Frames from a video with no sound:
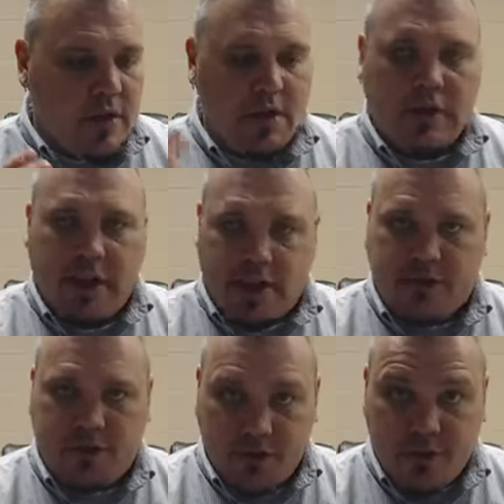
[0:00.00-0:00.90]

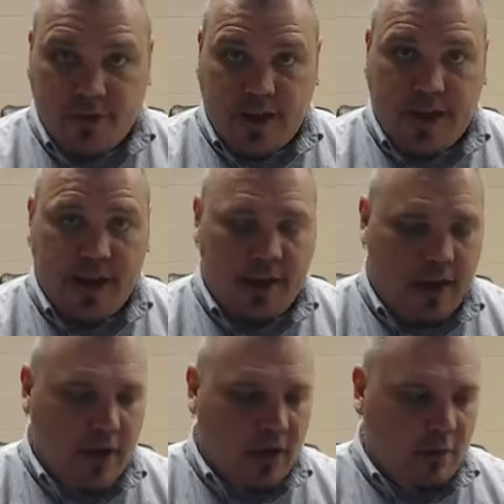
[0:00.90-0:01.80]
Then Tuesday,
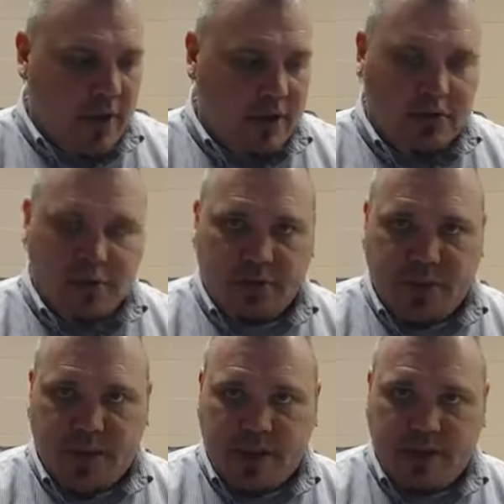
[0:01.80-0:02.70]
read a little
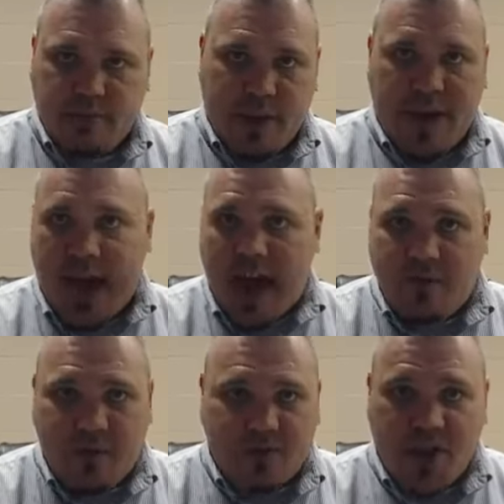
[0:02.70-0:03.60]
bit, maybe
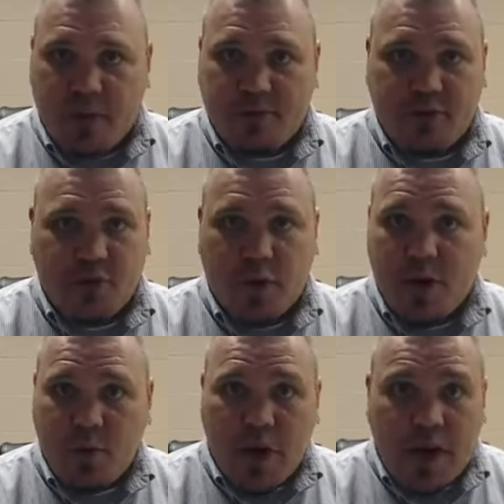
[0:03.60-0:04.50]
half of chapter
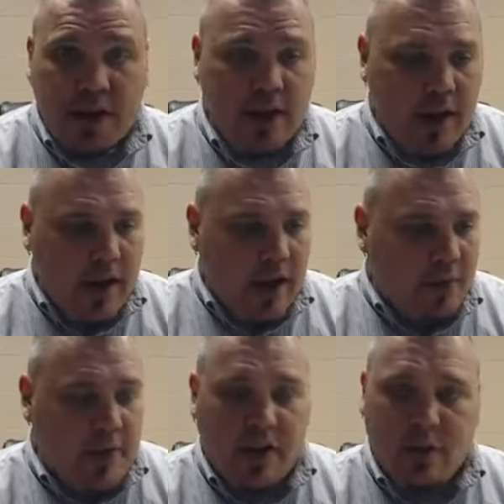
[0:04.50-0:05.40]
21.
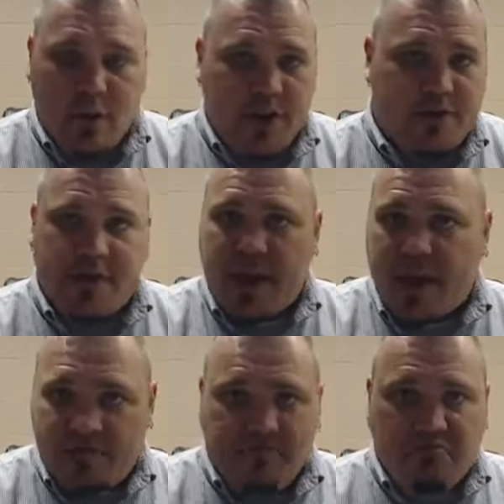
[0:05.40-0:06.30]
And then on
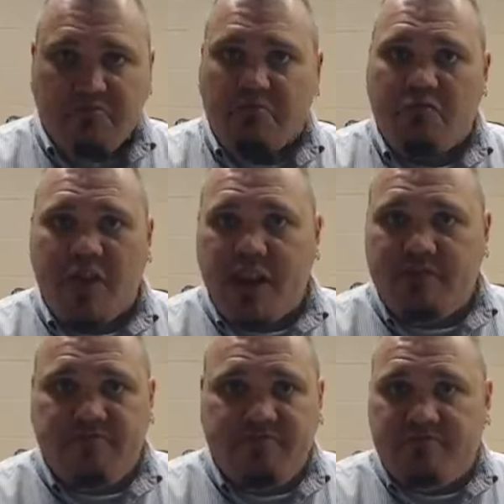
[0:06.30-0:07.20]
Wednesday,
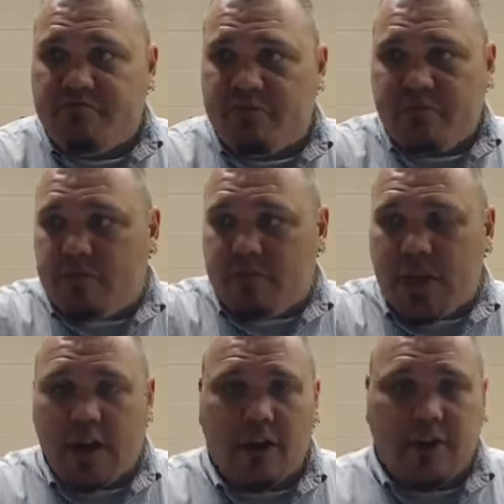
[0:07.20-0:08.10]
read,
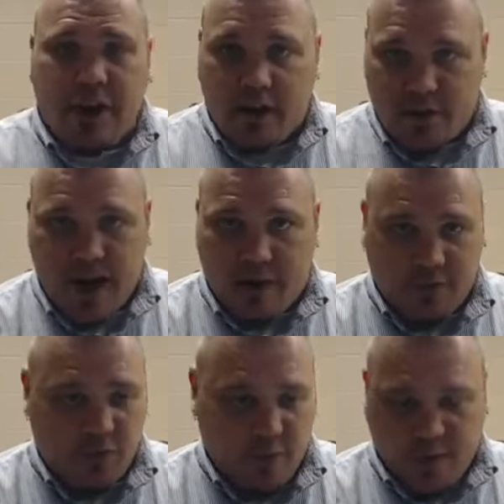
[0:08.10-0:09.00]
the other half
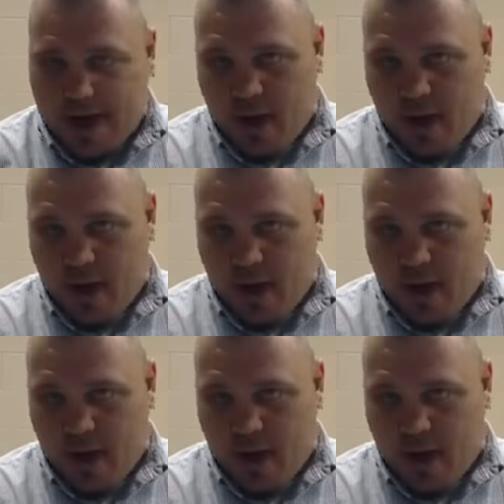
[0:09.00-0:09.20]
of 21.